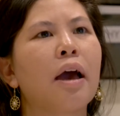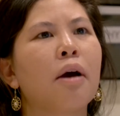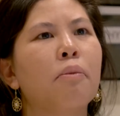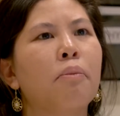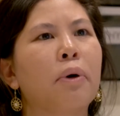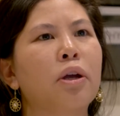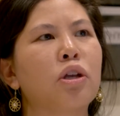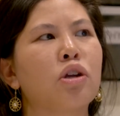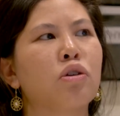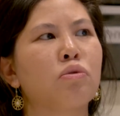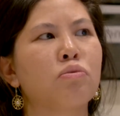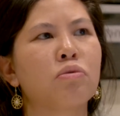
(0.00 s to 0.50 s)

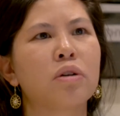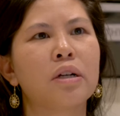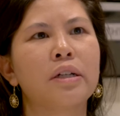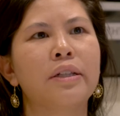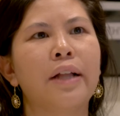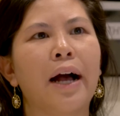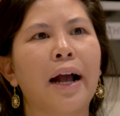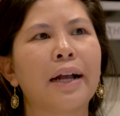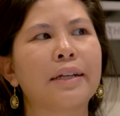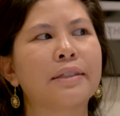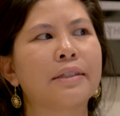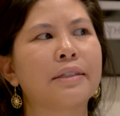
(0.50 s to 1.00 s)
but you
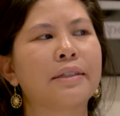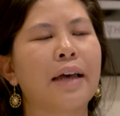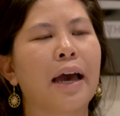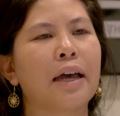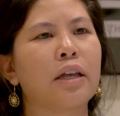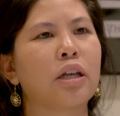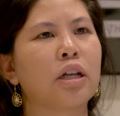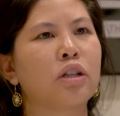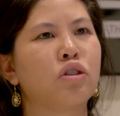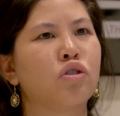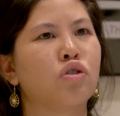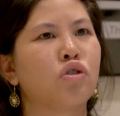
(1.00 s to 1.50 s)
realize is
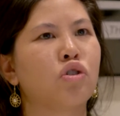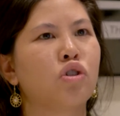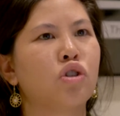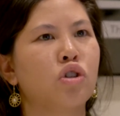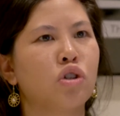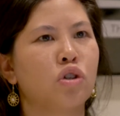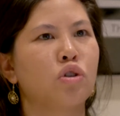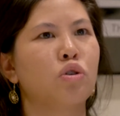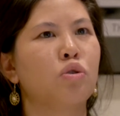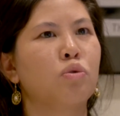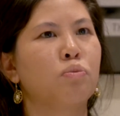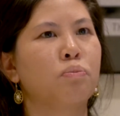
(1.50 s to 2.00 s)
that it's
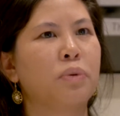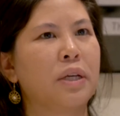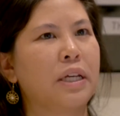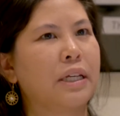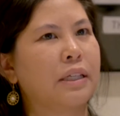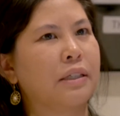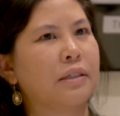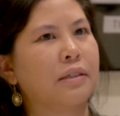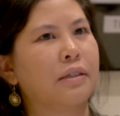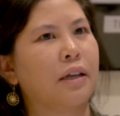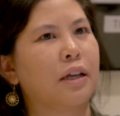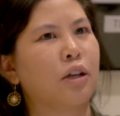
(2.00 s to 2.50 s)
two
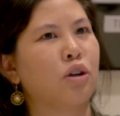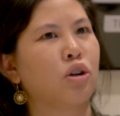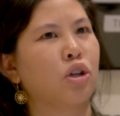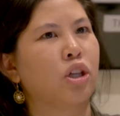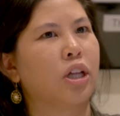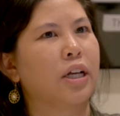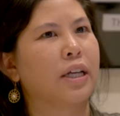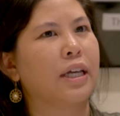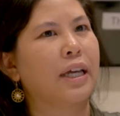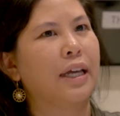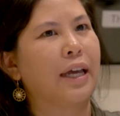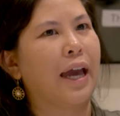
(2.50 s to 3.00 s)
beasts that you're
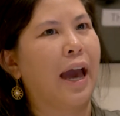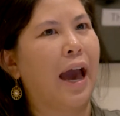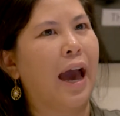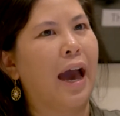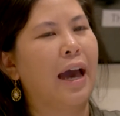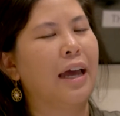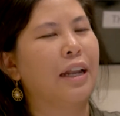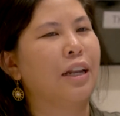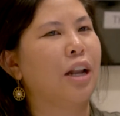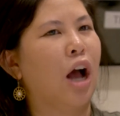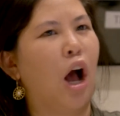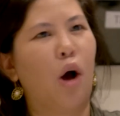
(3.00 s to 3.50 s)
looking
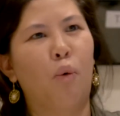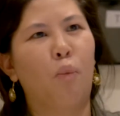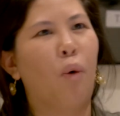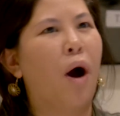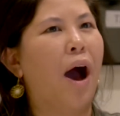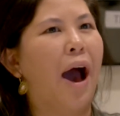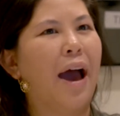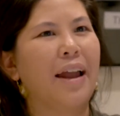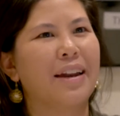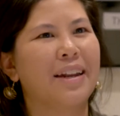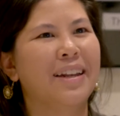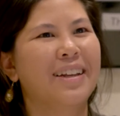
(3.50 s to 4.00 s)
at, not
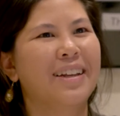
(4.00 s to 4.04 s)
one.